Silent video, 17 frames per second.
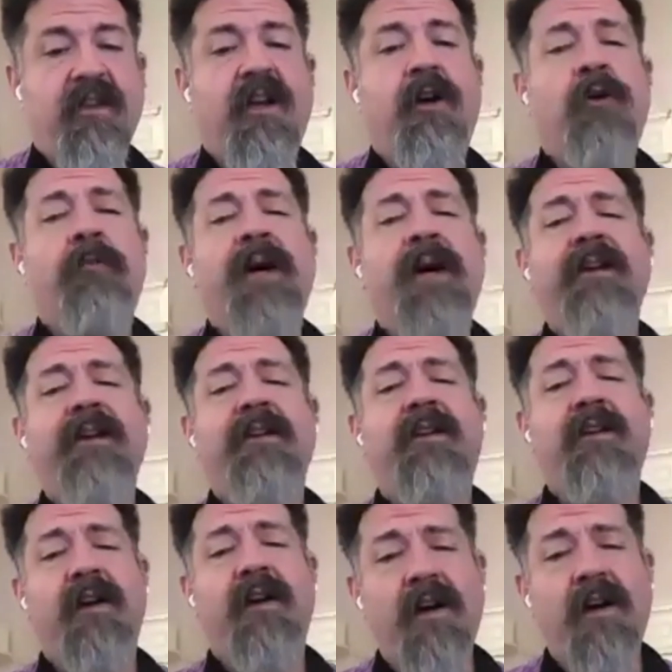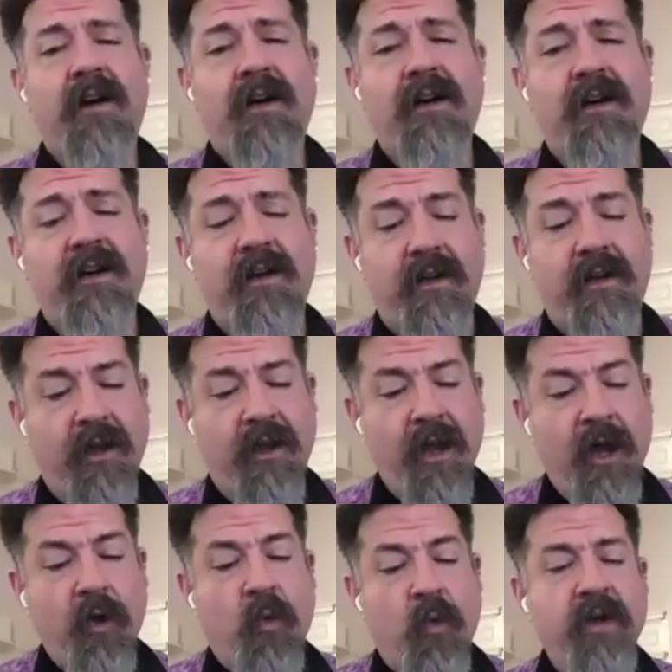Oh my God,
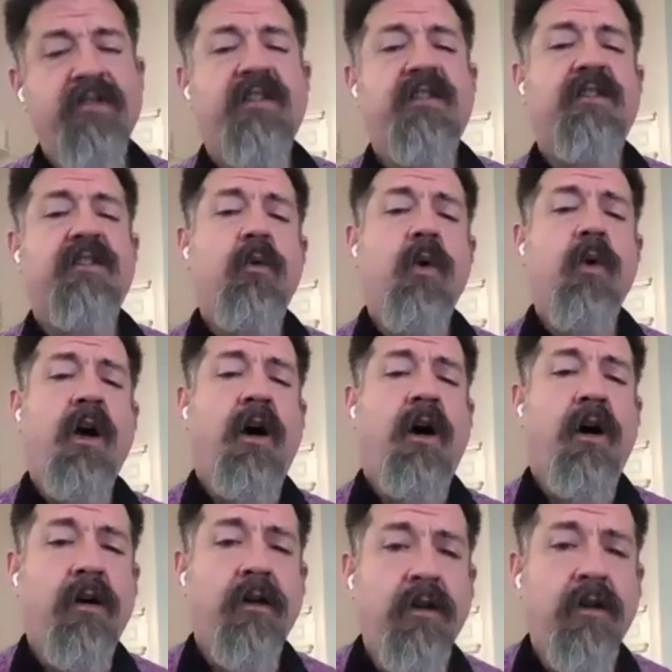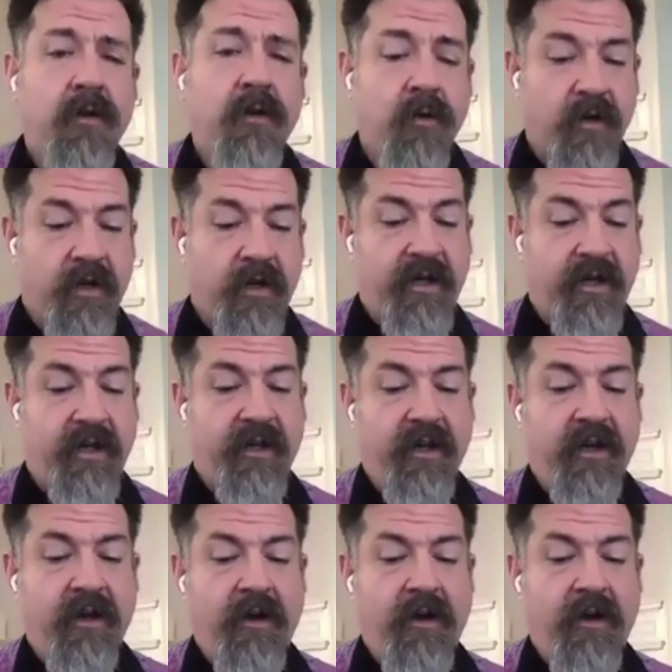we're so hungry.